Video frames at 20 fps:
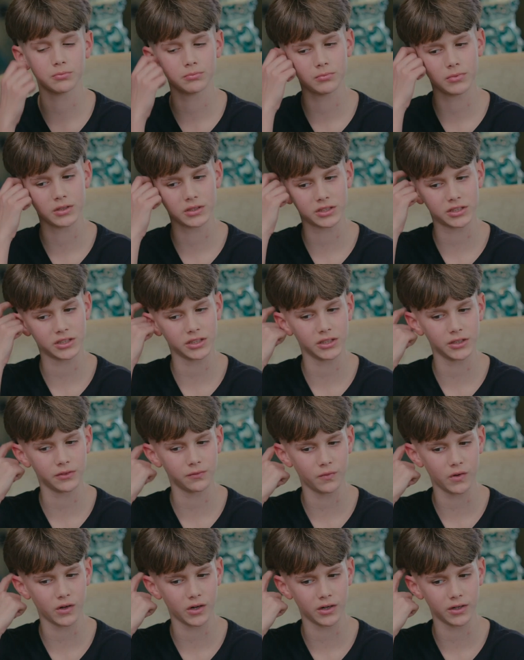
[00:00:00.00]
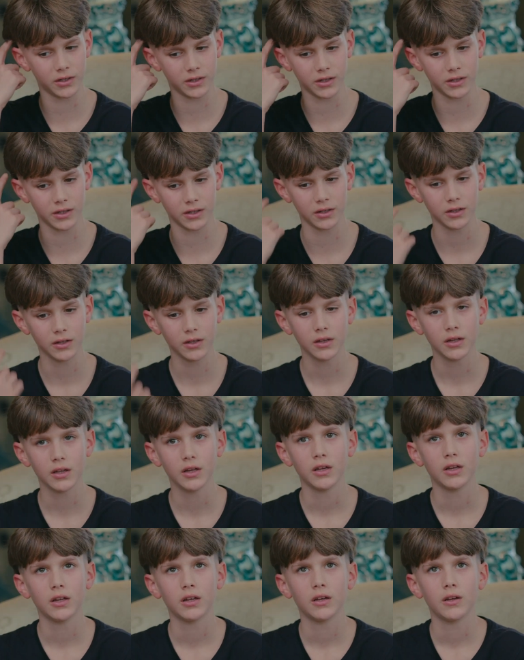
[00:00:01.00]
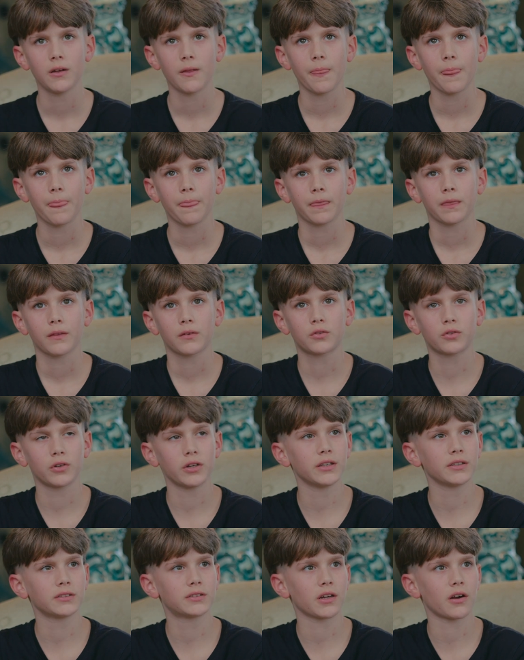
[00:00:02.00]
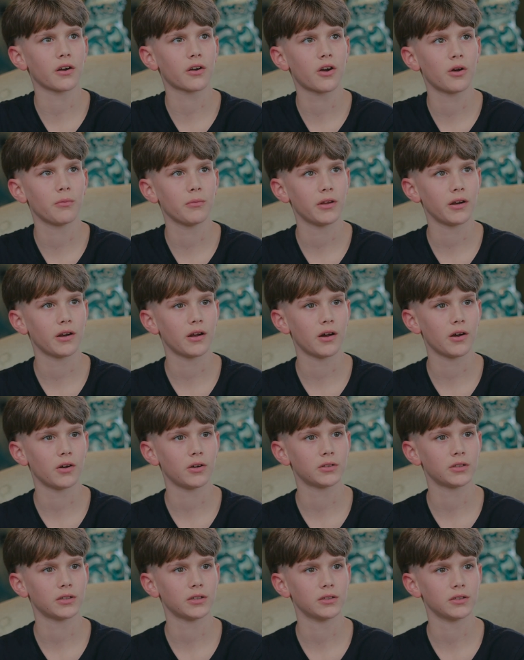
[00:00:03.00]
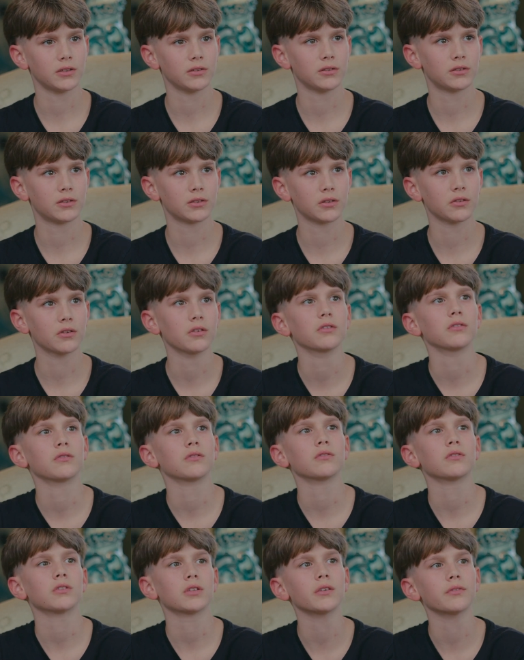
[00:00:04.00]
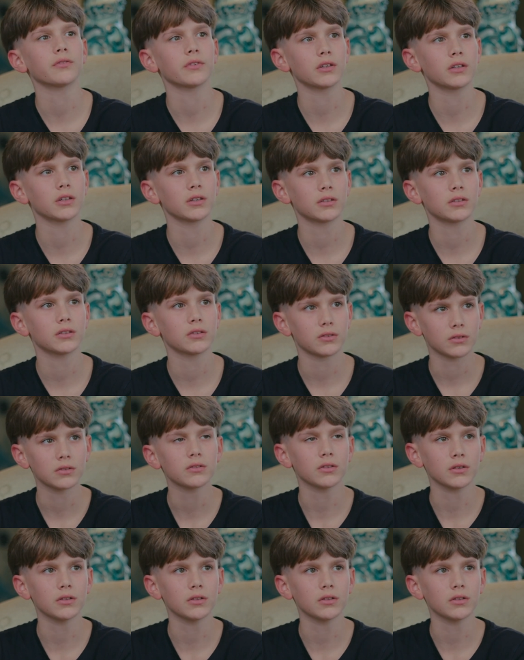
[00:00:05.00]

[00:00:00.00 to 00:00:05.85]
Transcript: a machine where drinks are coming out and so, something like this.